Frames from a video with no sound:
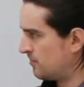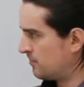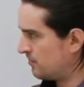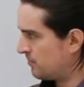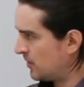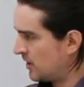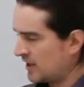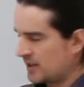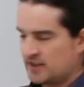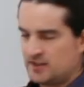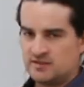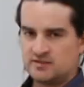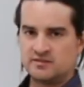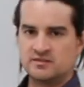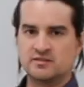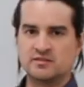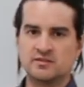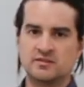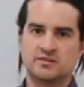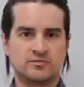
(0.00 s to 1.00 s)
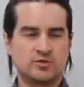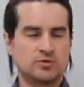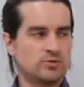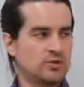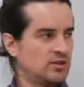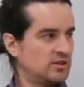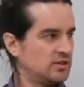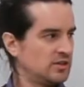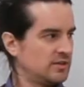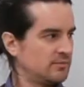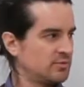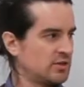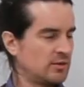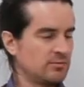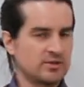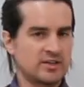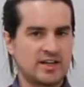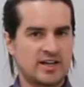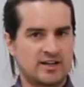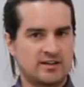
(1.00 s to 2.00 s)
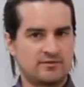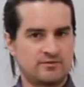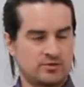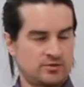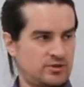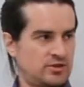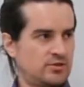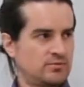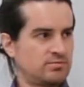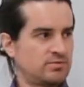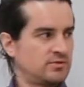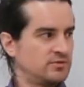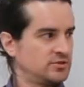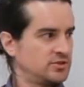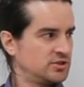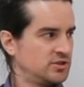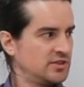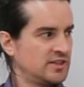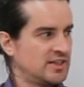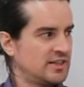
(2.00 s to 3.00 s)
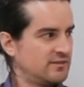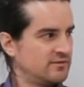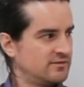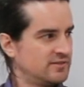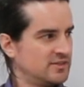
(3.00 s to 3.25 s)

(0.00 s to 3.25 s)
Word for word: but you all probably have, or all should have,